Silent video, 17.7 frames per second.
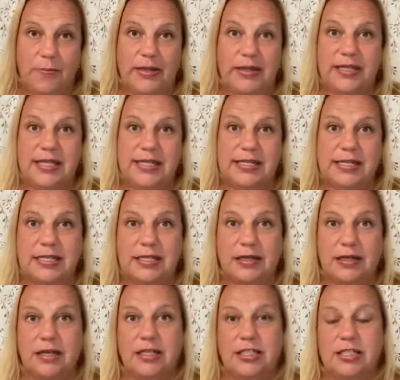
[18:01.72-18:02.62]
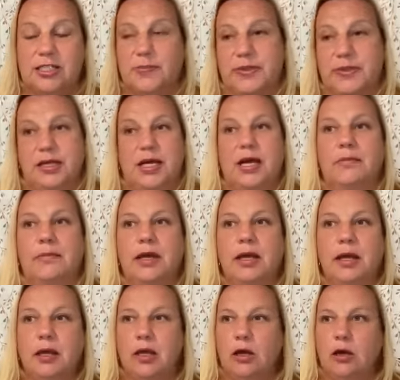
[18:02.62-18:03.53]
And this is going to just become
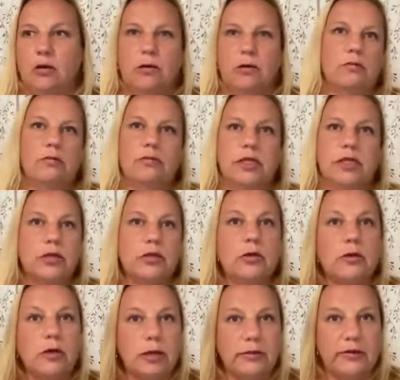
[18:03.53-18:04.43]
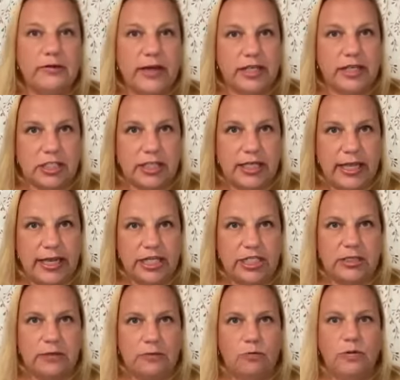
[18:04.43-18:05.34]
the norm of
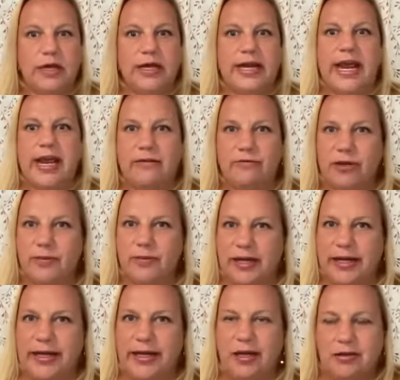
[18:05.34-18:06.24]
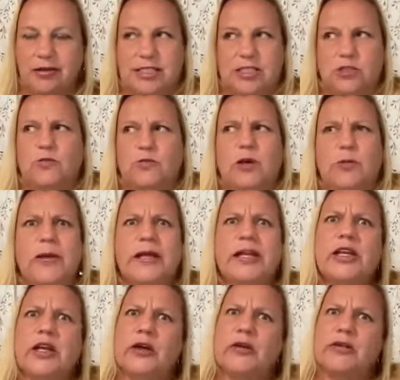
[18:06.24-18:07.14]
education, what everybody knows. It's what
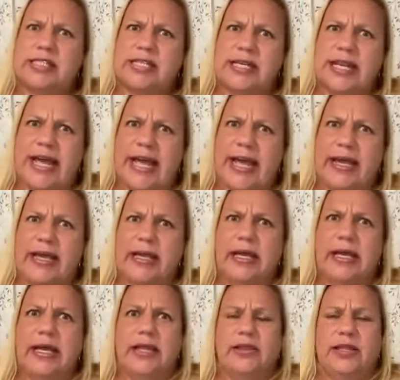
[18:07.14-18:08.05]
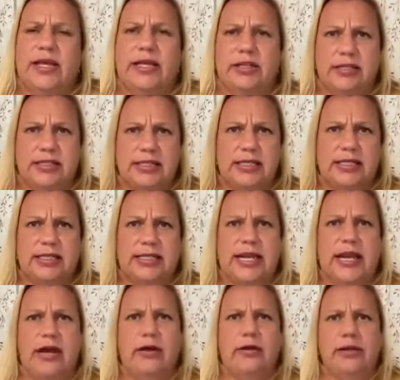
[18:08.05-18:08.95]
we know today, that you sit
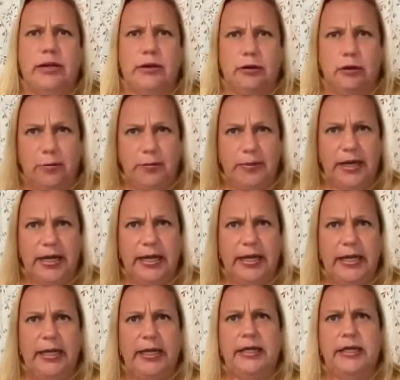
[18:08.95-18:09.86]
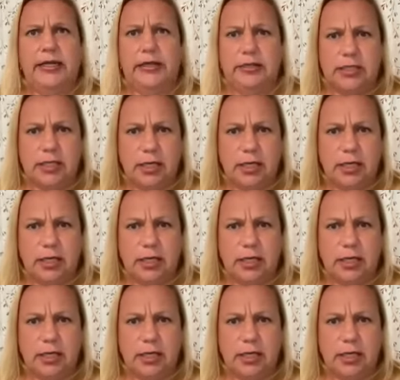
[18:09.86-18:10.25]
down, you're obedient, you